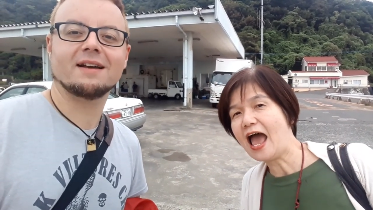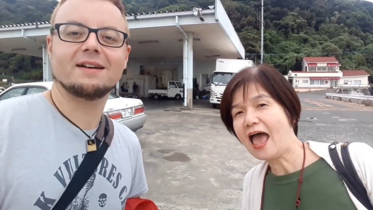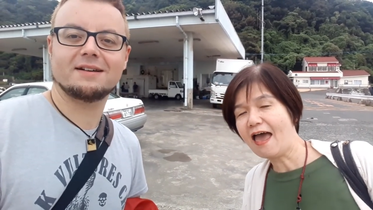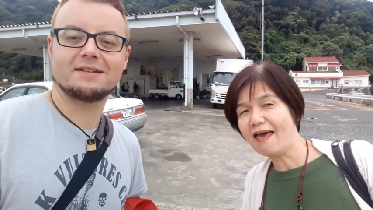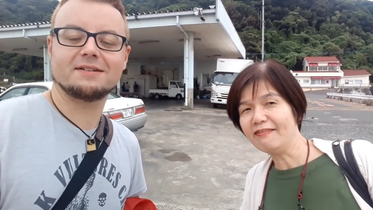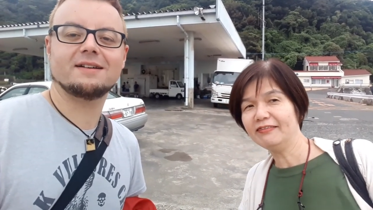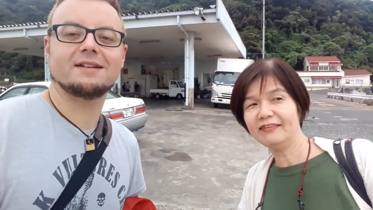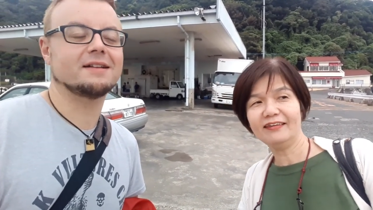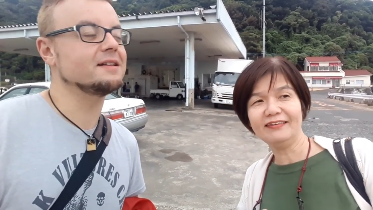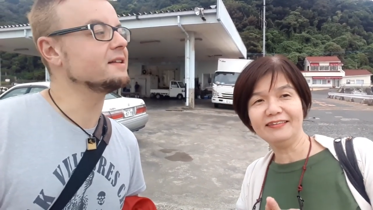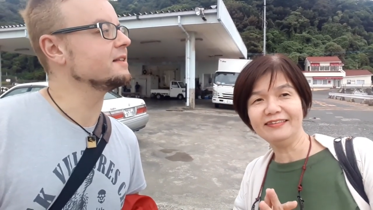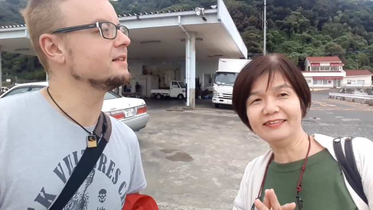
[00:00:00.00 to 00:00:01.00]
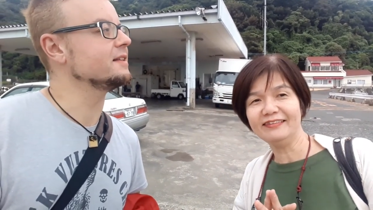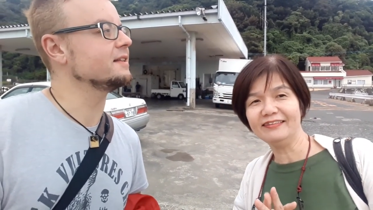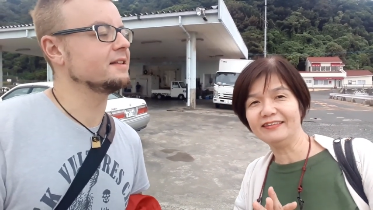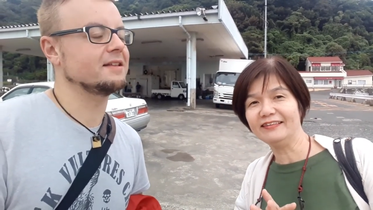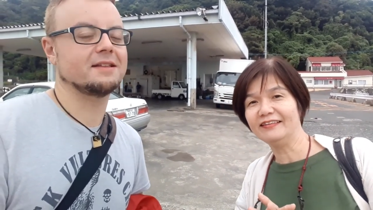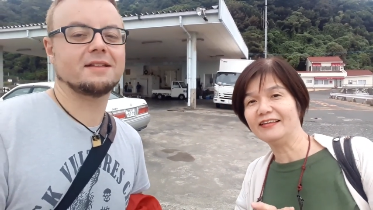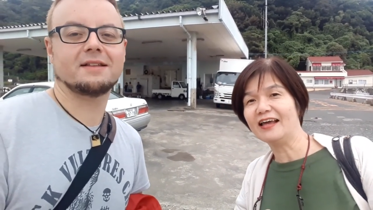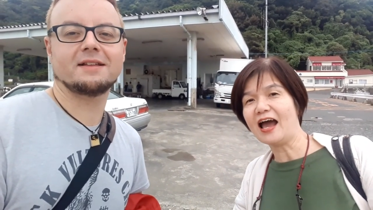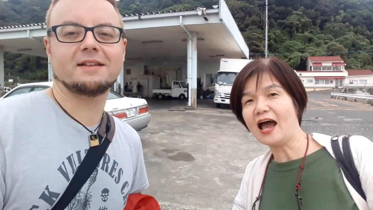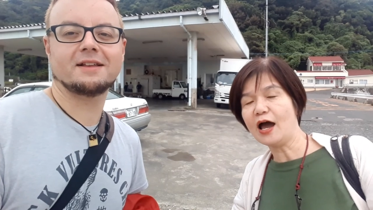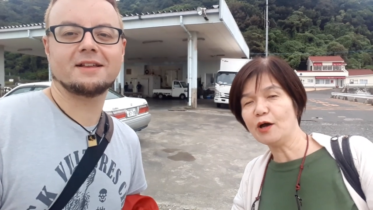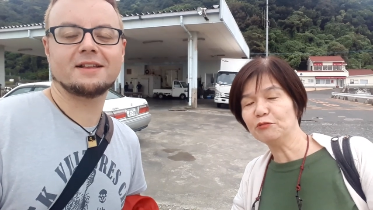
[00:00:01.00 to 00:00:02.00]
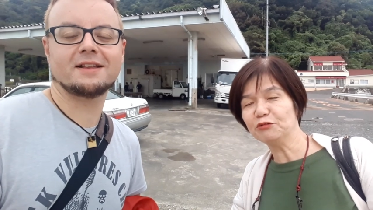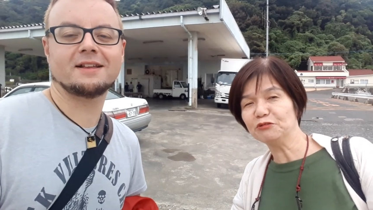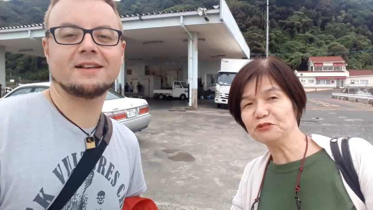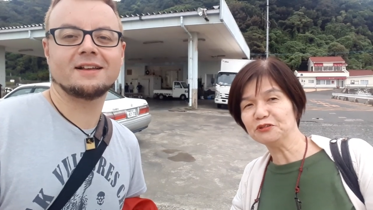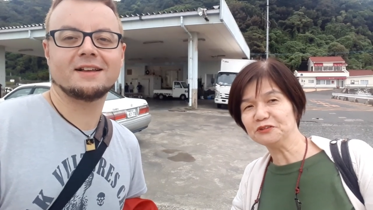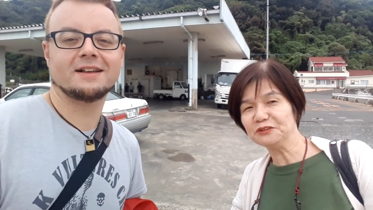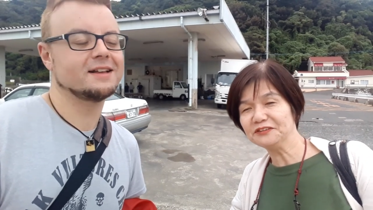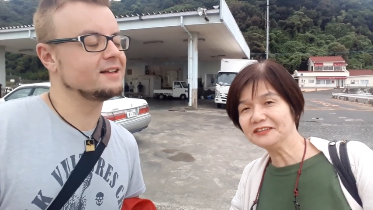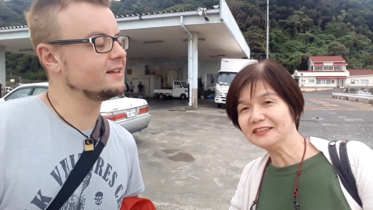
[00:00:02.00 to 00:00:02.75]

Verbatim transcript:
Speaker 1: And then I will,